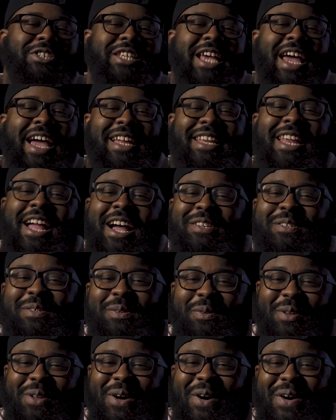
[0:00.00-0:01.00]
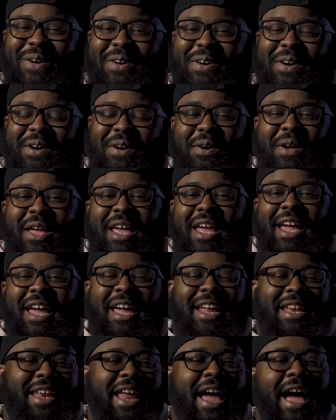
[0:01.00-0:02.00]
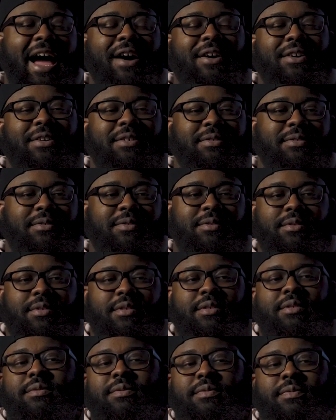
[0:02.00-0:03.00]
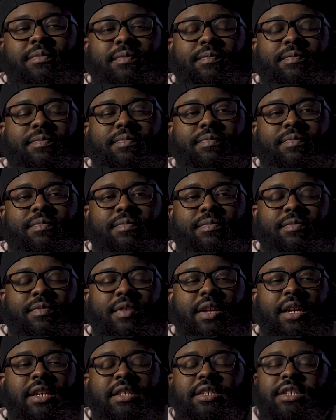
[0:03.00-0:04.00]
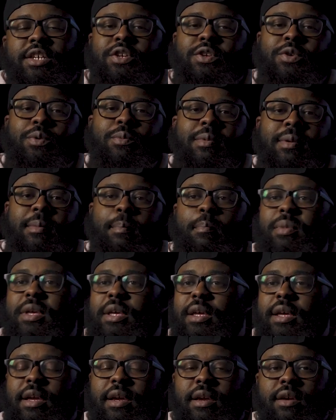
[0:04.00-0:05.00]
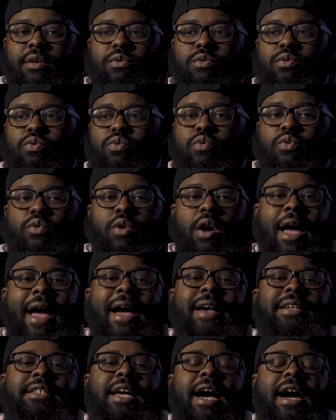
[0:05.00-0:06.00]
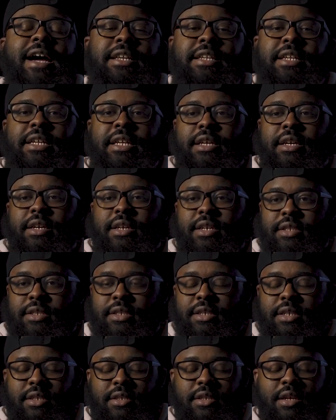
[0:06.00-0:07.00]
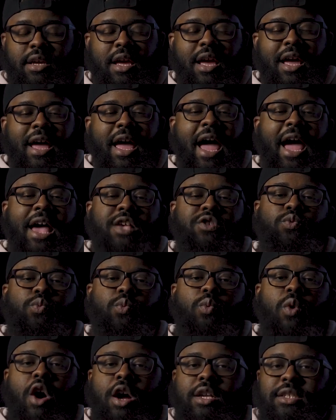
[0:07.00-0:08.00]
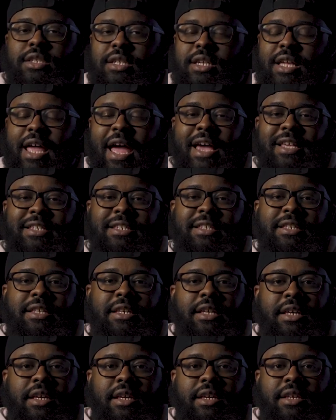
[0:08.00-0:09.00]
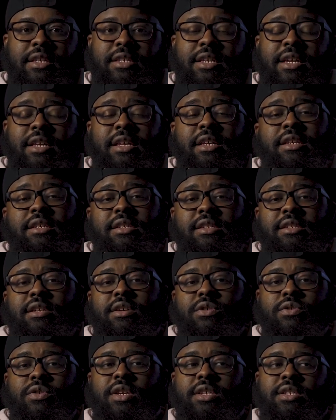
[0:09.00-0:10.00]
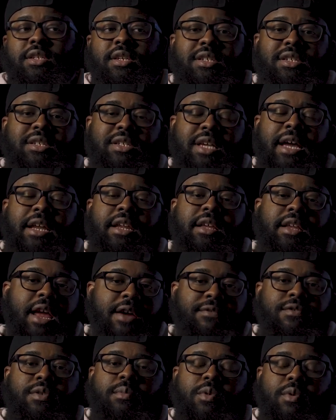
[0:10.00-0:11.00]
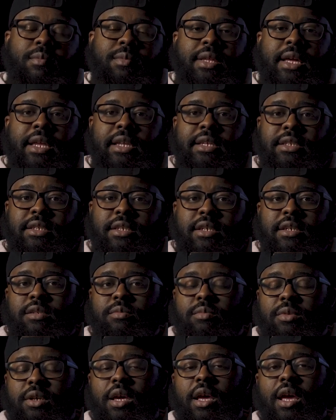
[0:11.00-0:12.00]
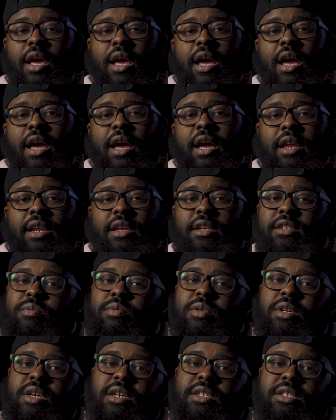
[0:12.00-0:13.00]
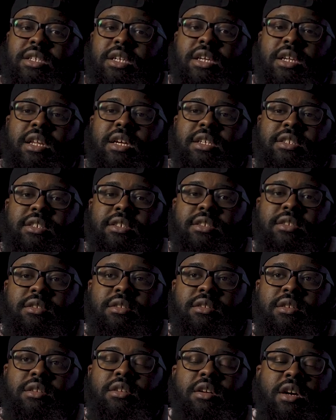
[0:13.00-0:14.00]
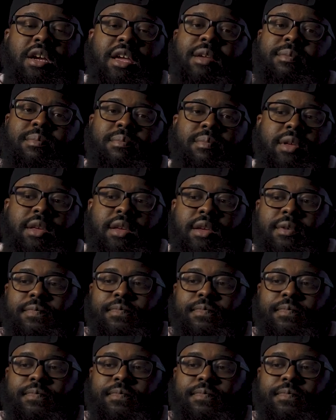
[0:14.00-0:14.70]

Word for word: sack not too long ago. And now, you know, he's a human being who has ideas and has wants and has needs and he still gets excited every moment that he sees me and it's because he doesn't look at me